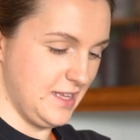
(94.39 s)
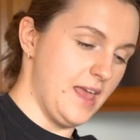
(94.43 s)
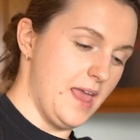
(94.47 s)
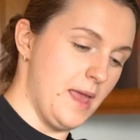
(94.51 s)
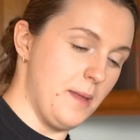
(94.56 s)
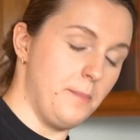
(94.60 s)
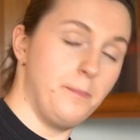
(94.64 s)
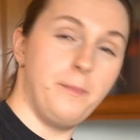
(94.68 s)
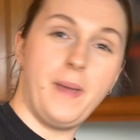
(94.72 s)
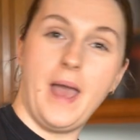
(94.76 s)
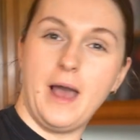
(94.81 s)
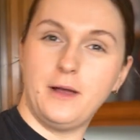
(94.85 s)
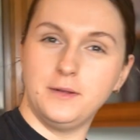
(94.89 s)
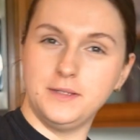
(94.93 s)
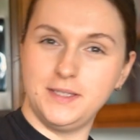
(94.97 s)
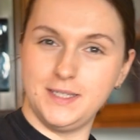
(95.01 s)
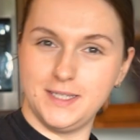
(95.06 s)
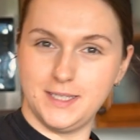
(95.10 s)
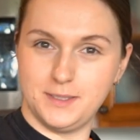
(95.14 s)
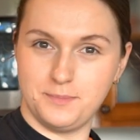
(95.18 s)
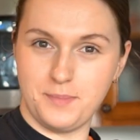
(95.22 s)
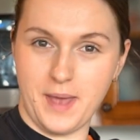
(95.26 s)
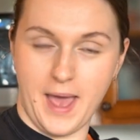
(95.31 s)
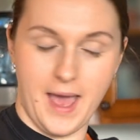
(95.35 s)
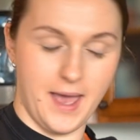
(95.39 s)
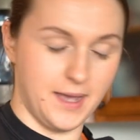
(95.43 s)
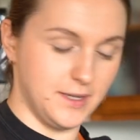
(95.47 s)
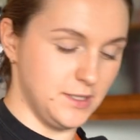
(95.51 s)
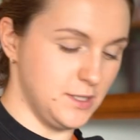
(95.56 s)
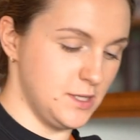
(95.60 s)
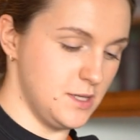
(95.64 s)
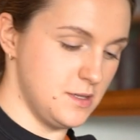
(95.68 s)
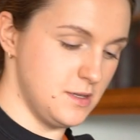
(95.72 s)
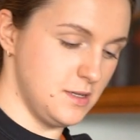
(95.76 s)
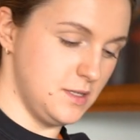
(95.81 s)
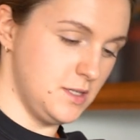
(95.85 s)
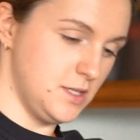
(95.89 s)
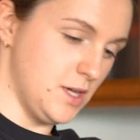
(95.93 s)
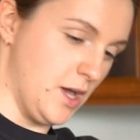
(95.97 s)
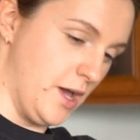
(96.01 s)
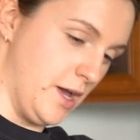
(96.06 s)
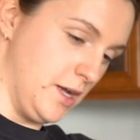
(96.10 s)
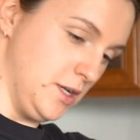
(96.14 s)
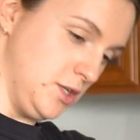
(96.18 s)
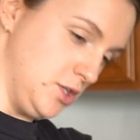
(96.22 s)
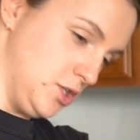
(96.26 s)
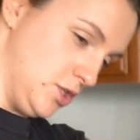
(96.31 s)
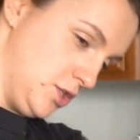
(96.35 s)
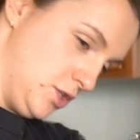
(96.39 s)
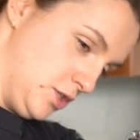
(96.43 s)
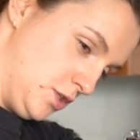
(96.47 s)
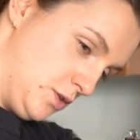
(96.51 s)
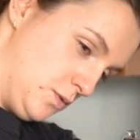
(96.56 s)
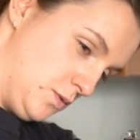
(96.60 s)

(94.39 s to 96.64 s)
It bounces back to the touch,